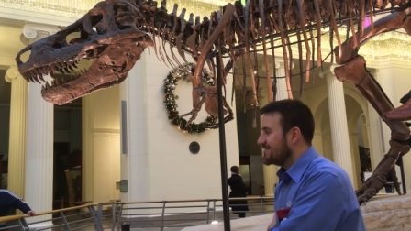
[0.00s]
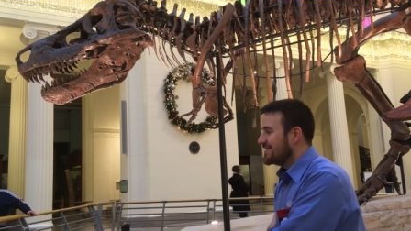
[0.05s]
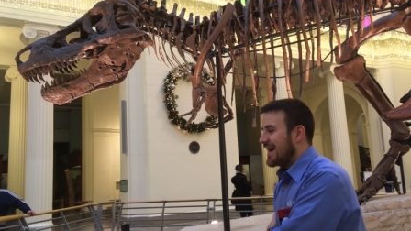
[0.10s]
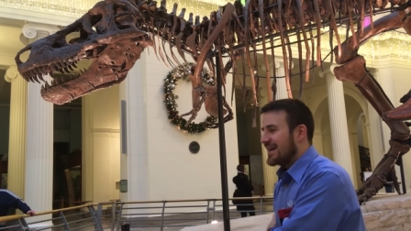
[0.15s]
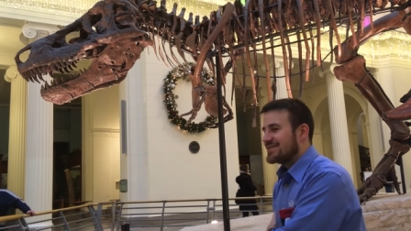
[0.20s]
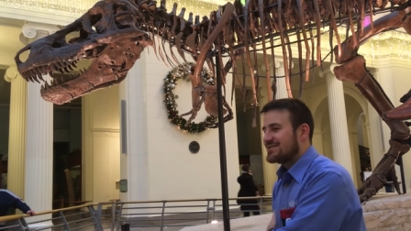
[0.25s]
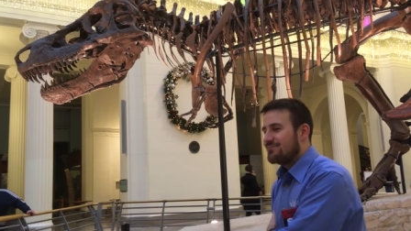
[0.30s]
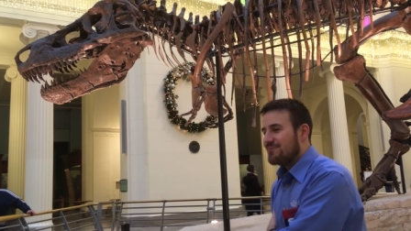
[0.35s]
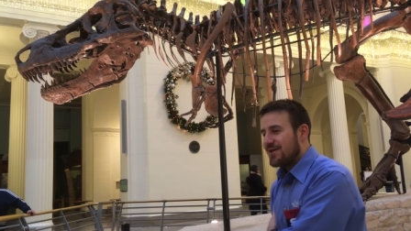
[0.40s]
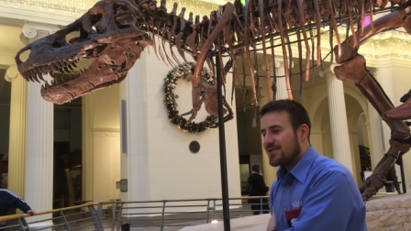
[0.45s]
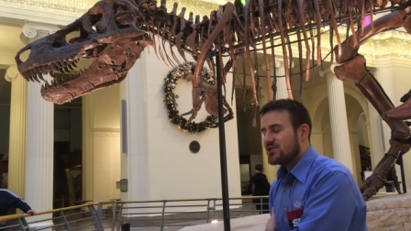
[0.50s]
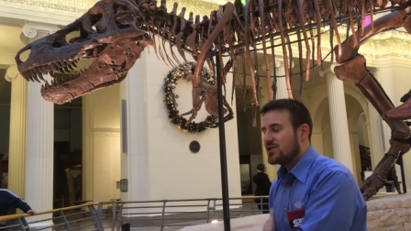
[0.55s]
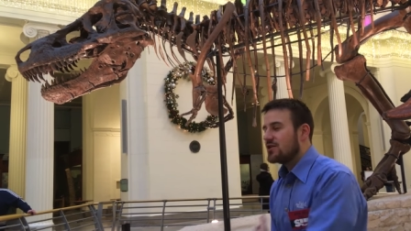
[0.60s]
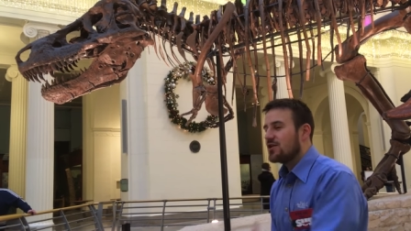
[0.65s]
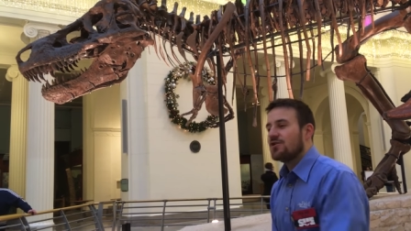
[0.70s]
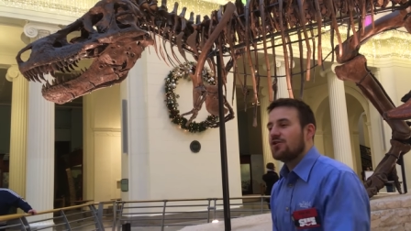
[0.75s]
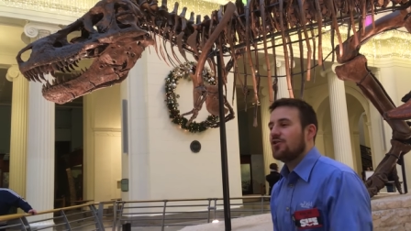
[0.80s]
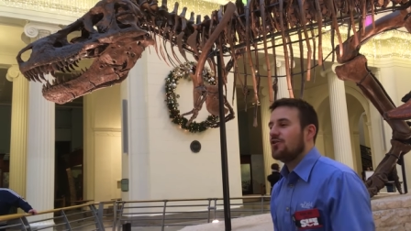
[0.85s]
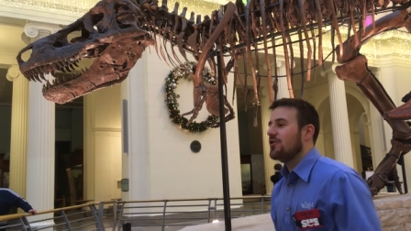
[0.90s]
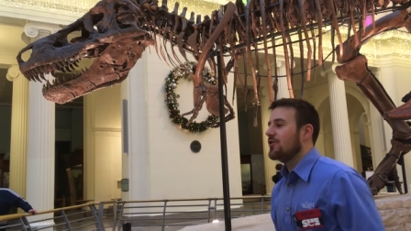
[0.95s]
That's what she
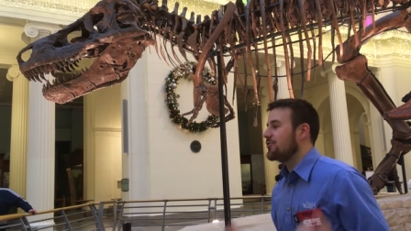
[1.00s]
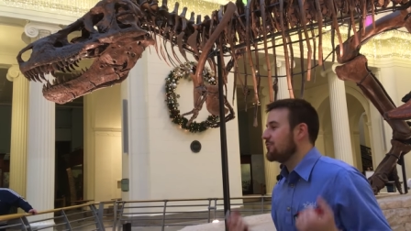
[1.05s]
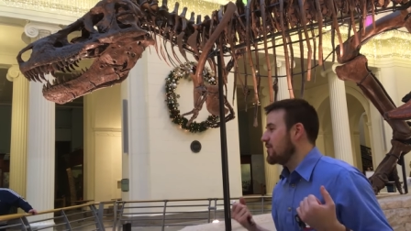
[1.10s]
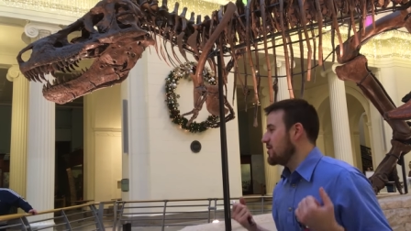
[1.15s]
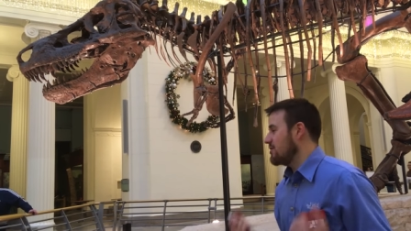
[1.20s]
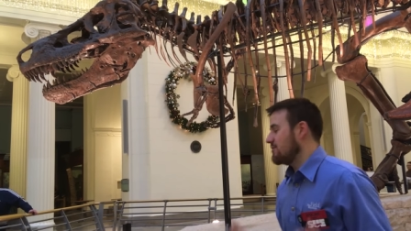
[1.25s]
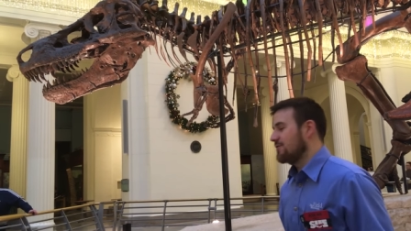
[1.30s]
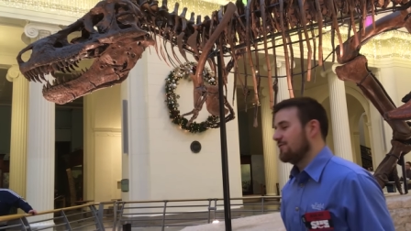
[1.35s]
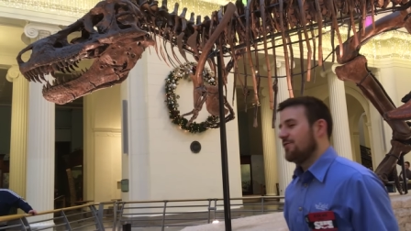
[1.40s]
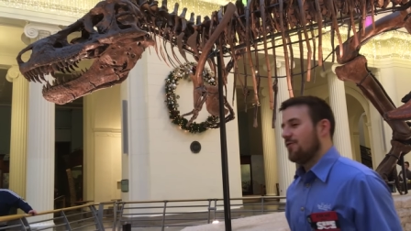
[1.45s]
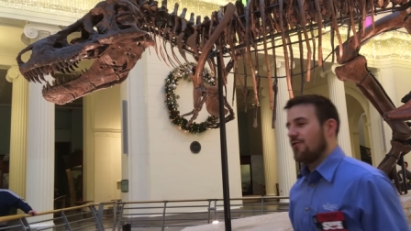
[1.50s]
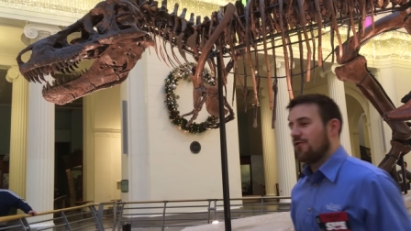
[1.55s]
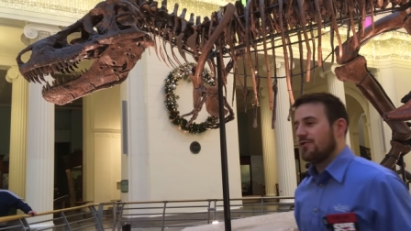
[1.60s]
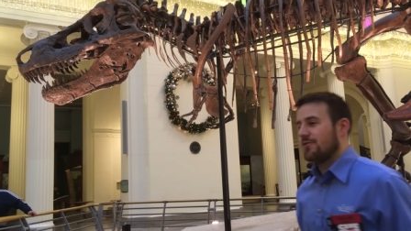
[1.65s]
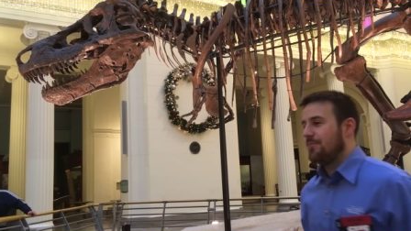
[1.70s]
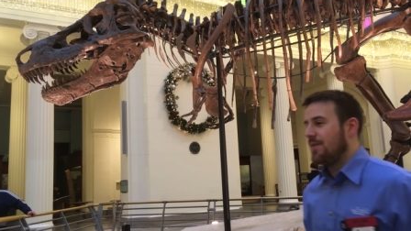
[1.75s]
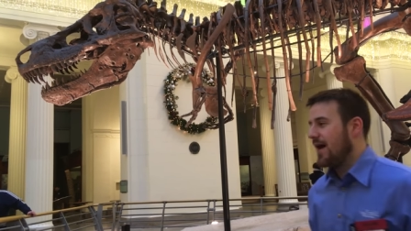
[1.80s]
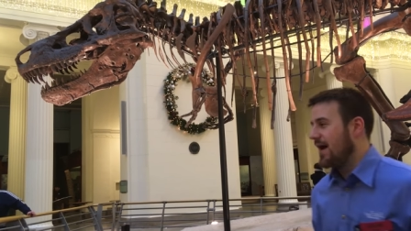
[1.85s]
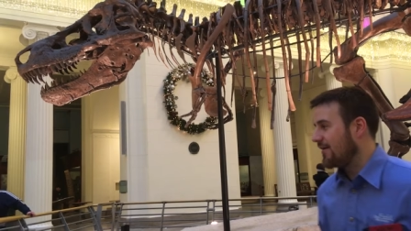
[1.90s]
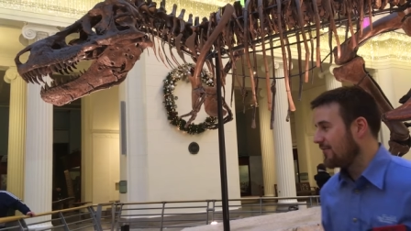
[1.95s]
could curl 300,
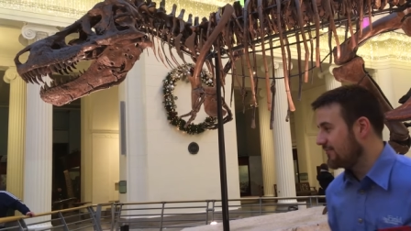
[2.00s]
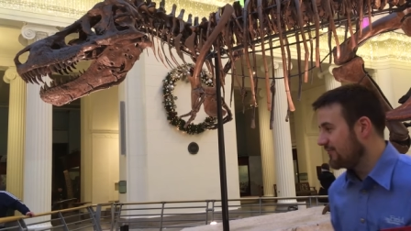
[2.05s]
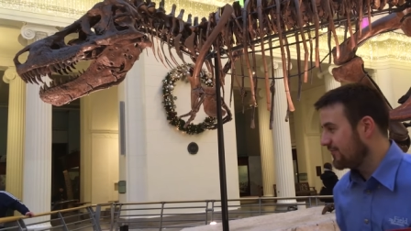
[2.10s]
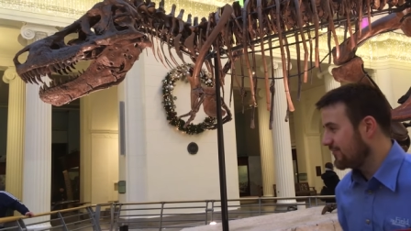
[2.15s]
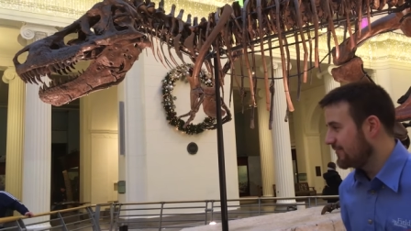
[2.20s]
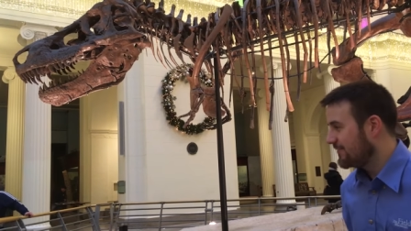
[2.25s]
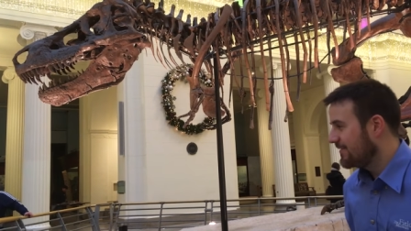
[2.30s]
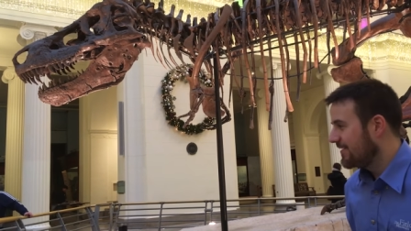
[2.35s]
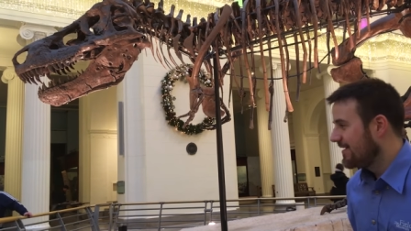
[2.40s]
400 pounds.